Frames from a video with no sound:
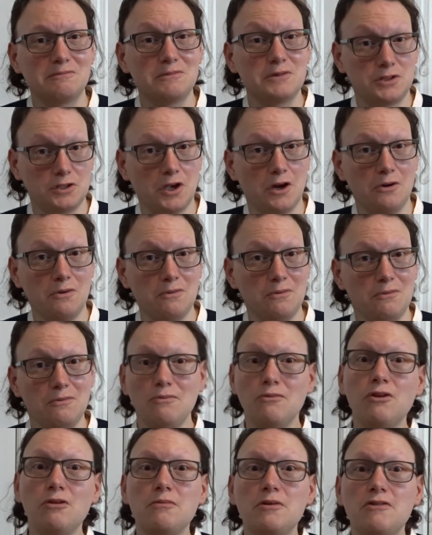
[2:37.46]
So
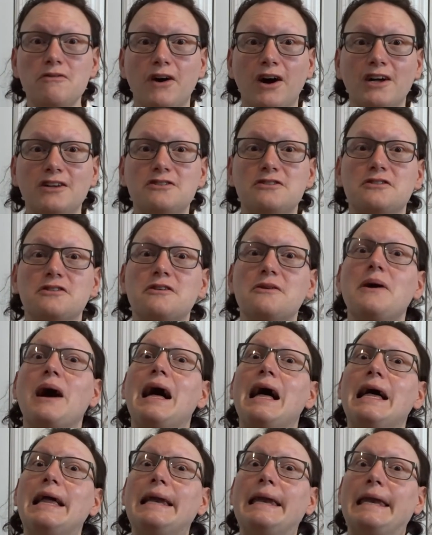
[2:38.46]
we'll move on to
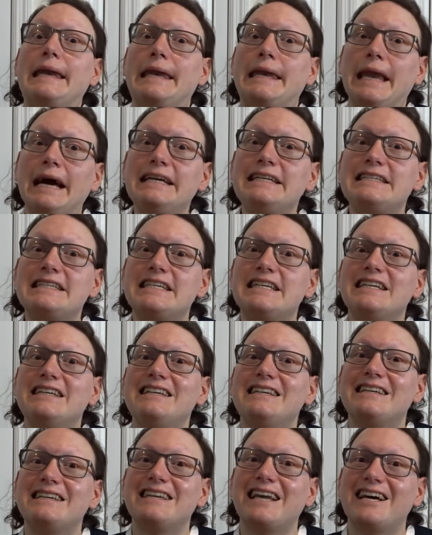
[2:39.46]

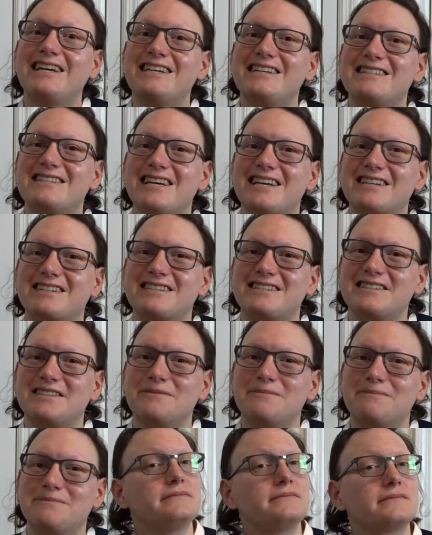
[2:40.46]

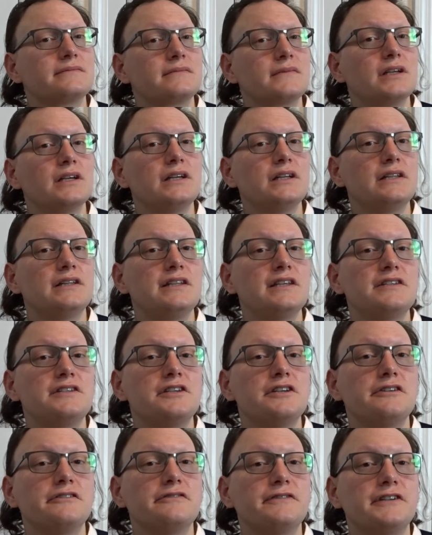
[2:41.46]
1996. This
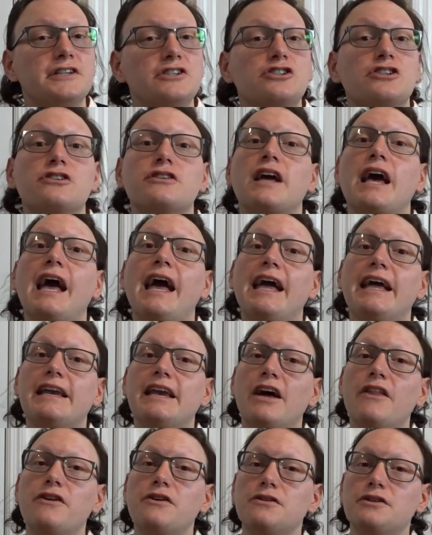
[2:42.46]
year featured
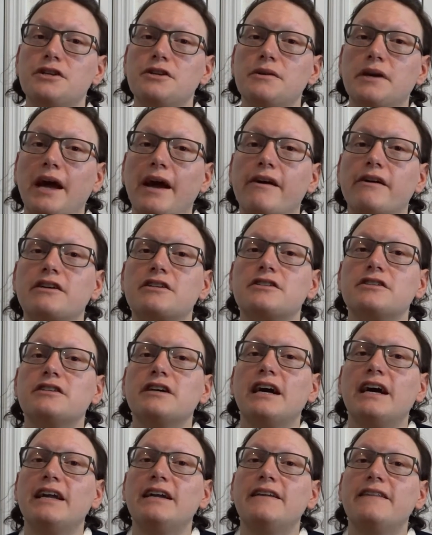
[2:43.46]
another new
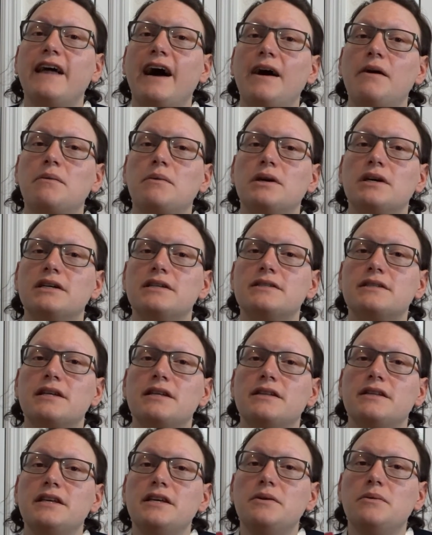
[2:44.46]
character, and that was
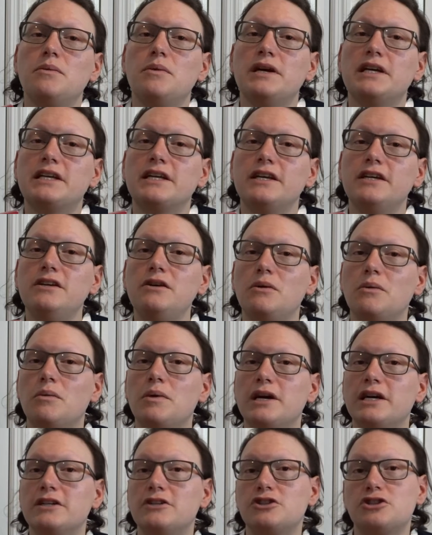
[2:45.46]
the Wicked
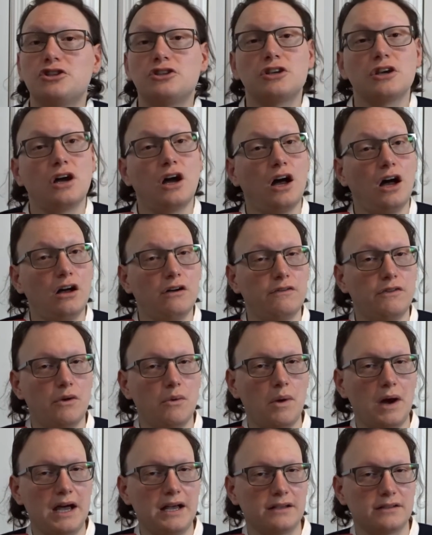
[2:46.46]
Witch of the
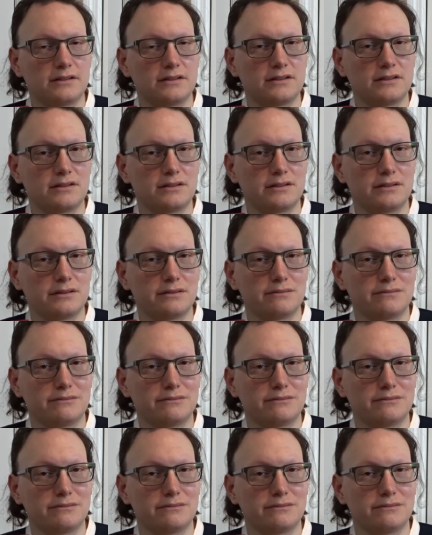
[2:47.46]
West.